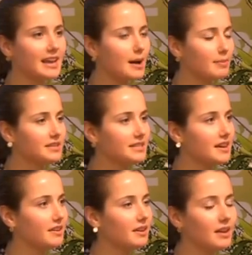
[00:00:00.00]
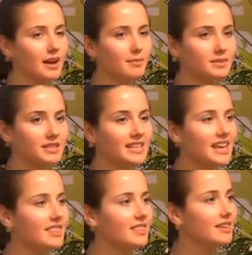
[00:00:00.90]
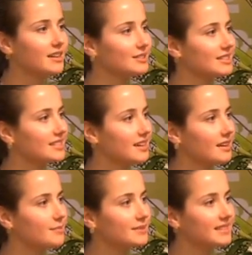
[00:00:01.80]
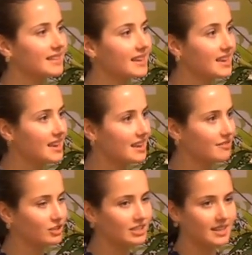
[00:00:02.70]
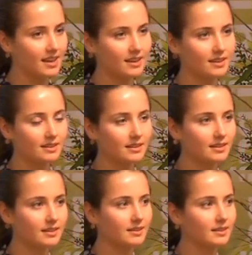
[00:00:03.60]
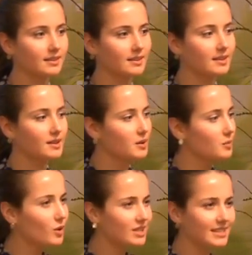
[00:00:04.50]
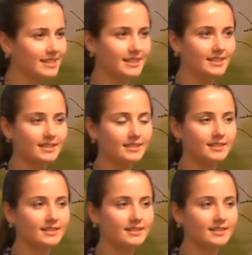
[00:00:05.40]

up and down up to 10,000 times every second. What is this?